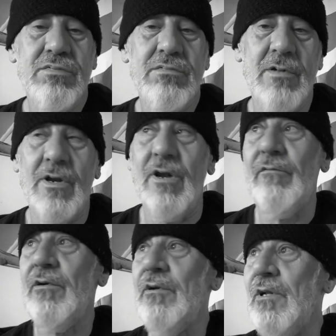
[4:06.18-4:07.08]

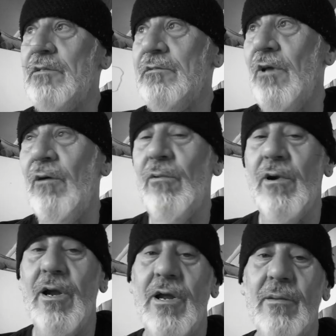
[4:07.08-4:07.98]
Whatever, that's not where
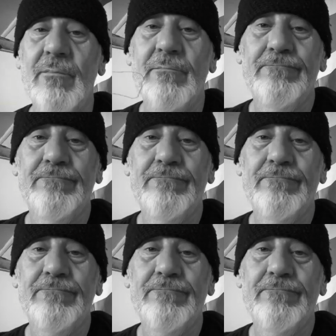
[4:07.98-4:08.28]
I am.